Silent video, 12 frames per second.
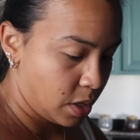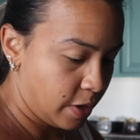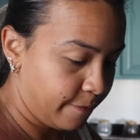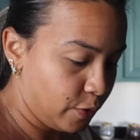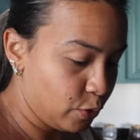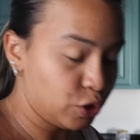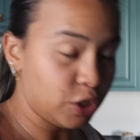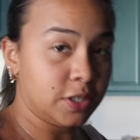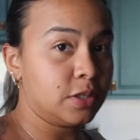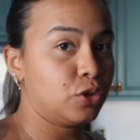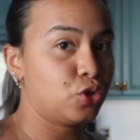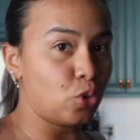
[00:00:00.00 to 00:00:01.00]
if you
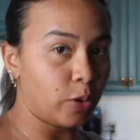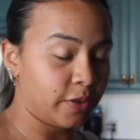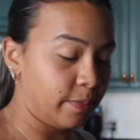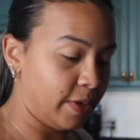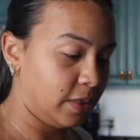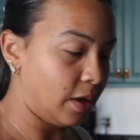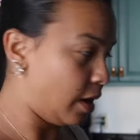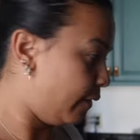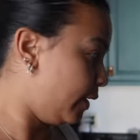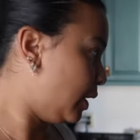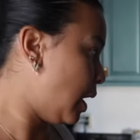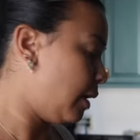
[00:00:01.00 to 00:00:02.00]
just store them in the
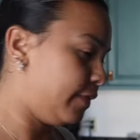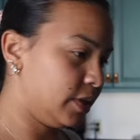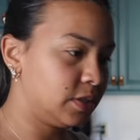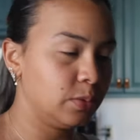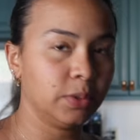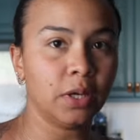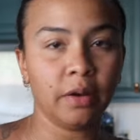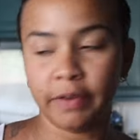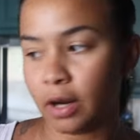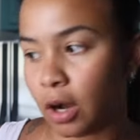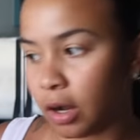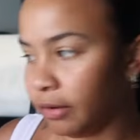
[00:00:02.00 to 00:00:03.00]
oven, obviously with the
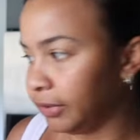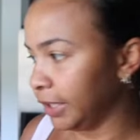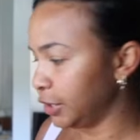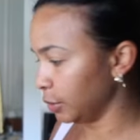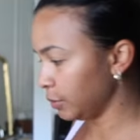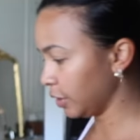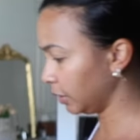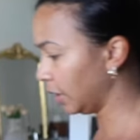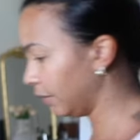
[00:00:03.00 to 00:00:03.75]
oven off, like don't turn